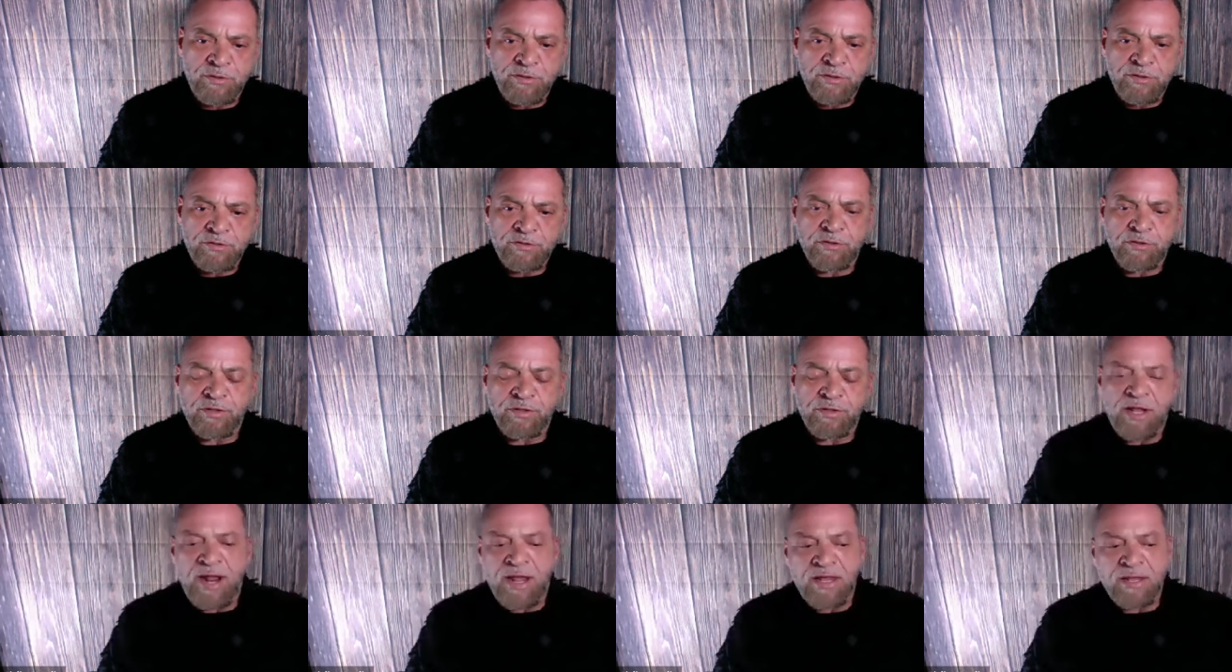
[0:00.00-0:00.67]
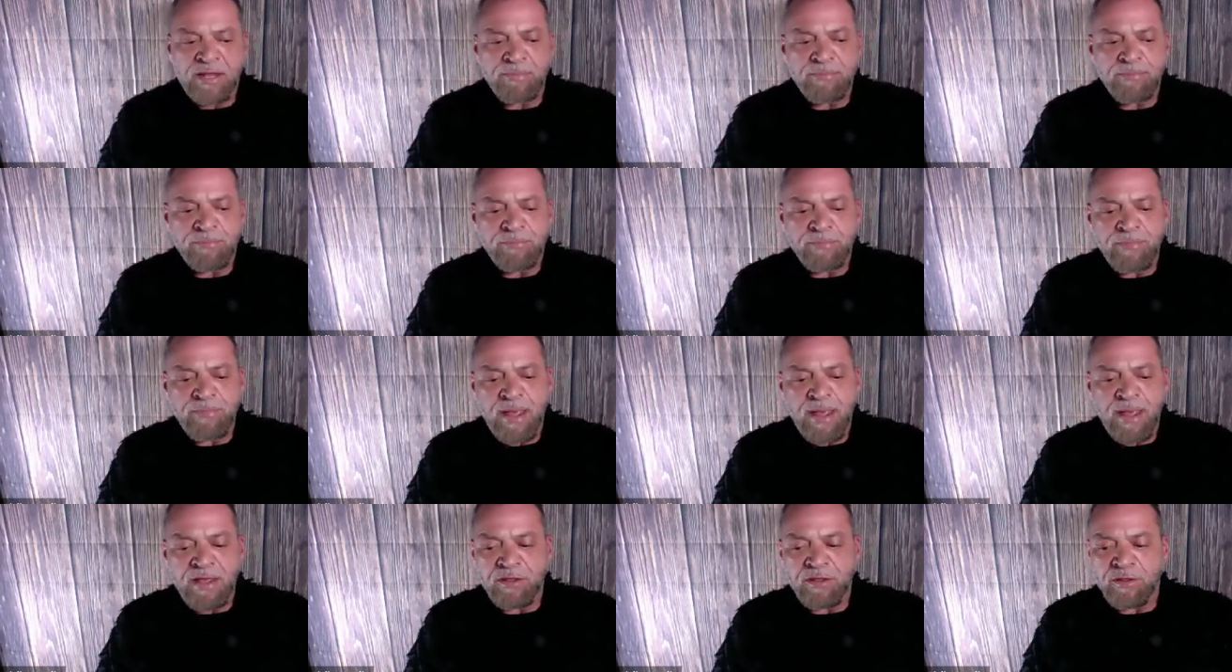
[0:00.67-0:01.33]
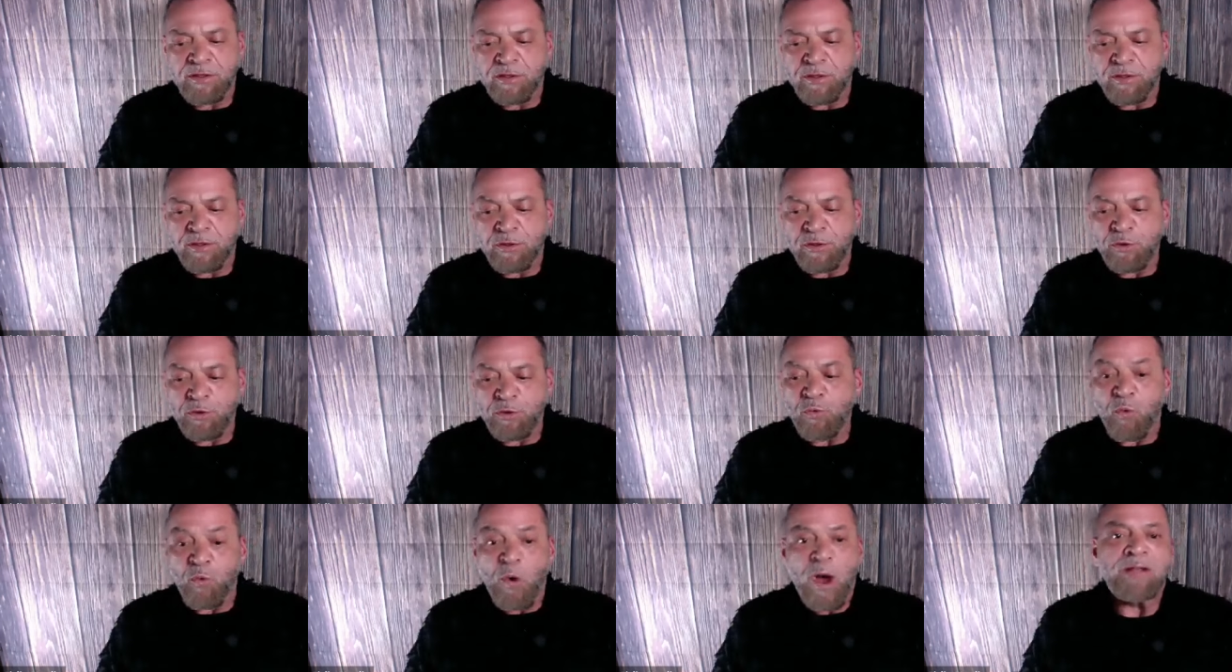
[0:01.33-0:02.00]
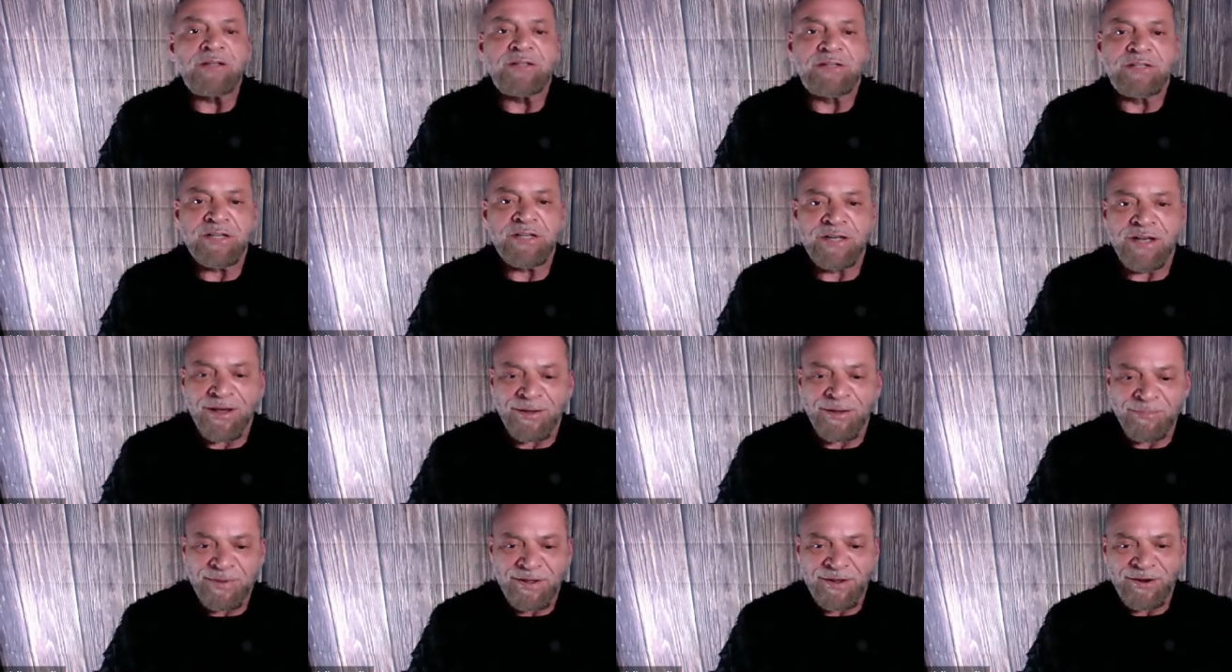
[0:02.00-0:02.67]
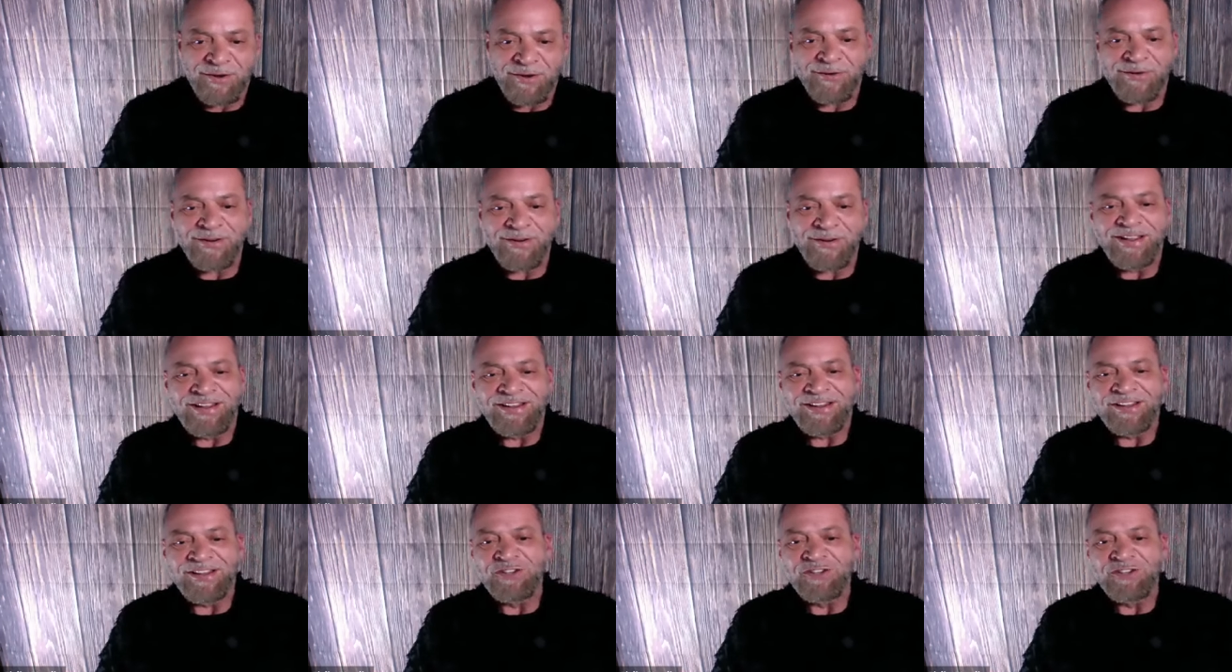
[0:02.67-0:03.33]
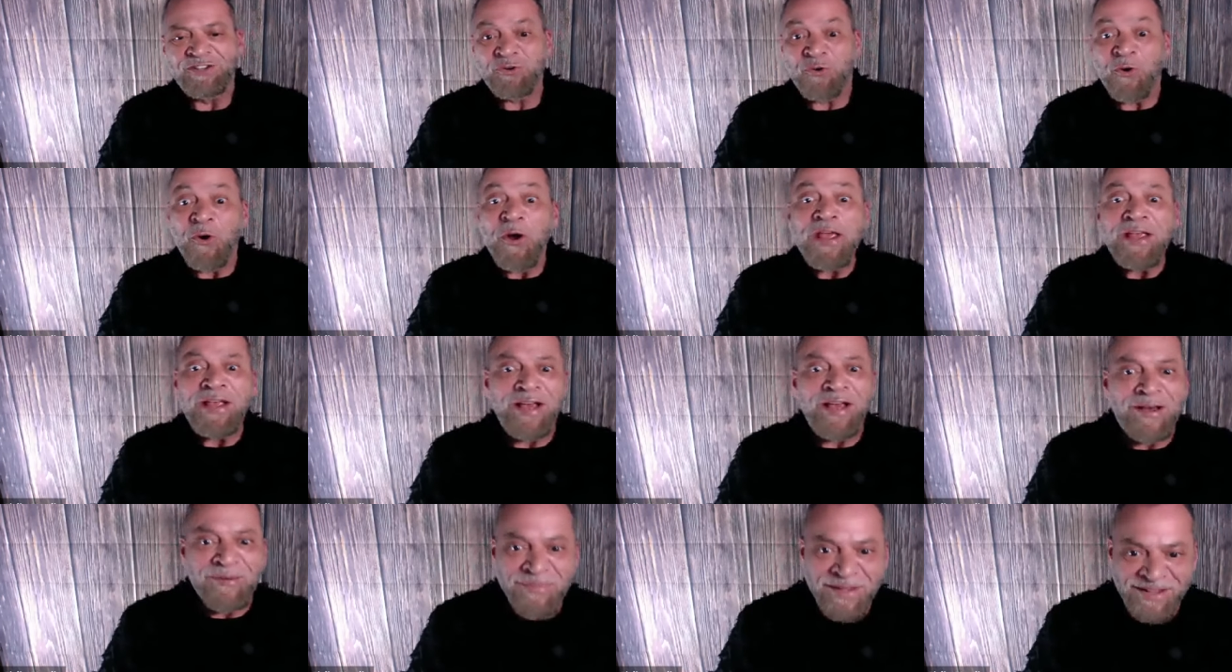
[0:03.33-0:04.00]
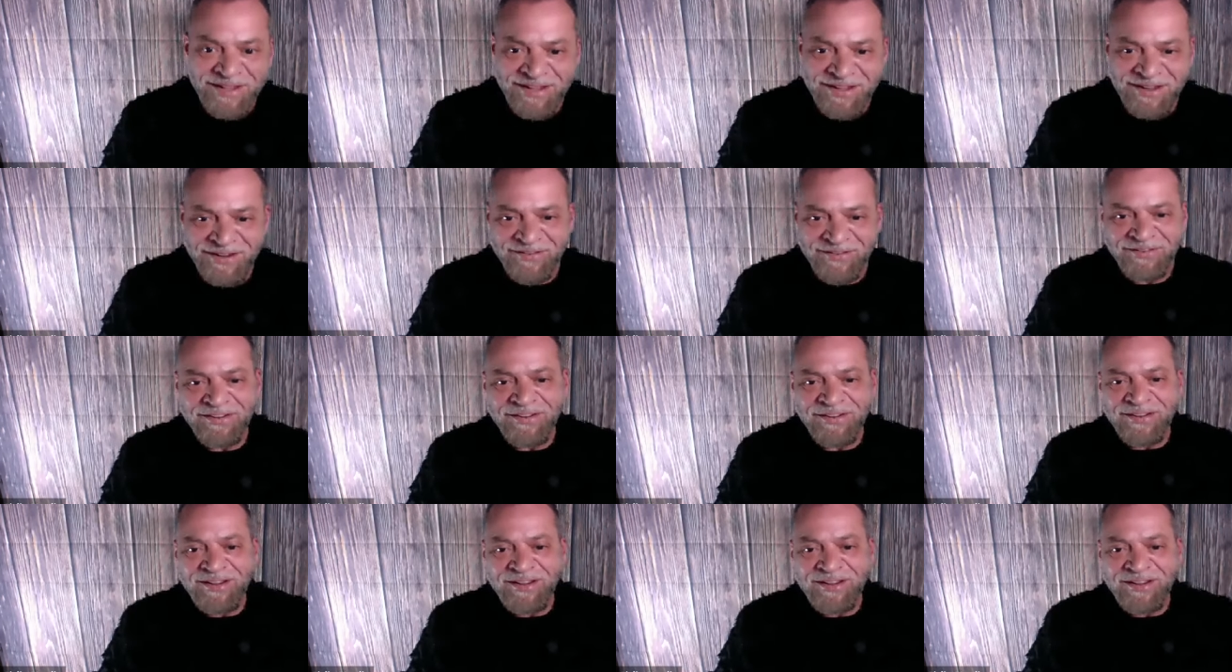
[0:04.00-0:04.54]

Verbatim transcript: so that I can make you want to come here and enjoy coming here?